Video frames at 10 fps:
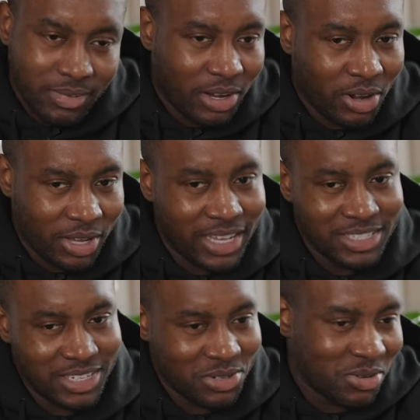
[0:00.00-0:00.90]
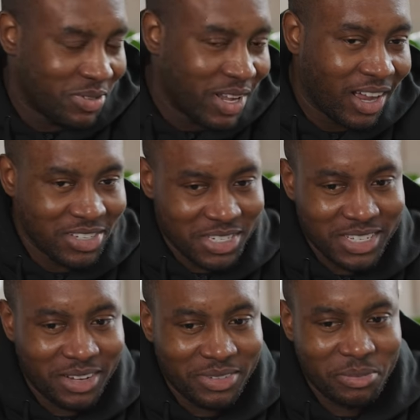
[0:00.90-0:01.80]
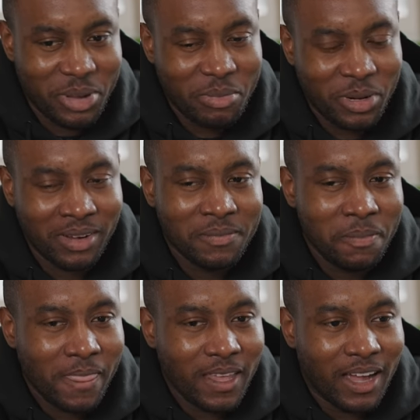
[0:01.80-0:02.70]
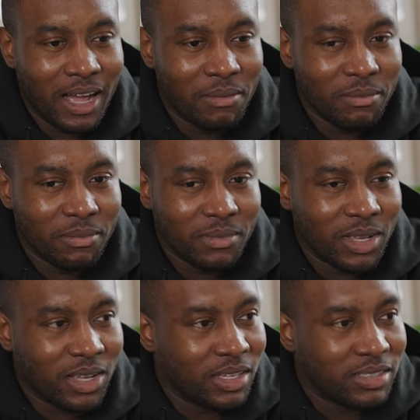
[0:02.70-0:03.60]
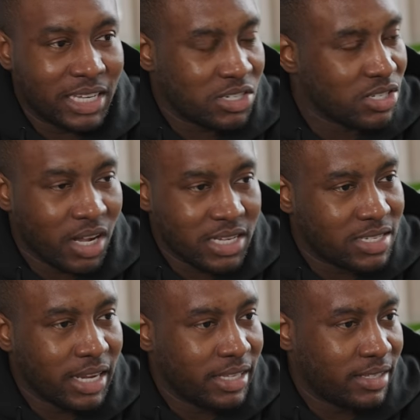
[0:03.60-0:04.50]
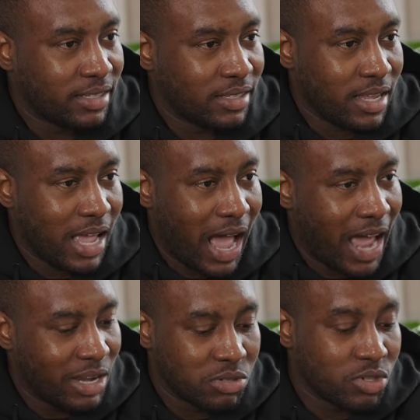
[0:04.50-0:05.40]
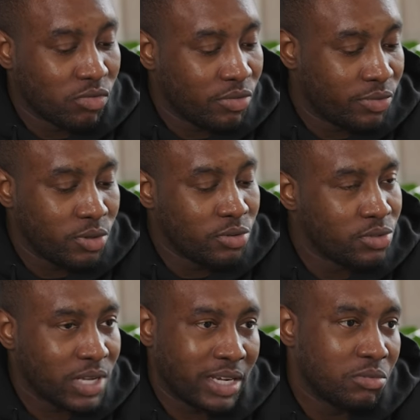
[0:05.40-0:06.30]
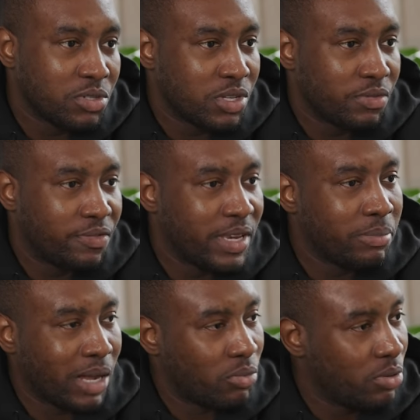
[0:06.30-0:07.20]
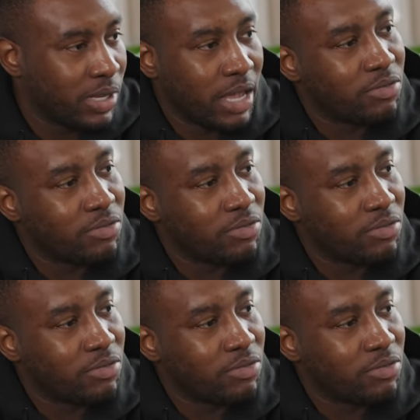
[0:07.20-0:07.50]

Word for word: I'll, I'll get into sort of the colors and stuff in a bit, but um, they just started selling. And it was the reviews and it was the feedback we were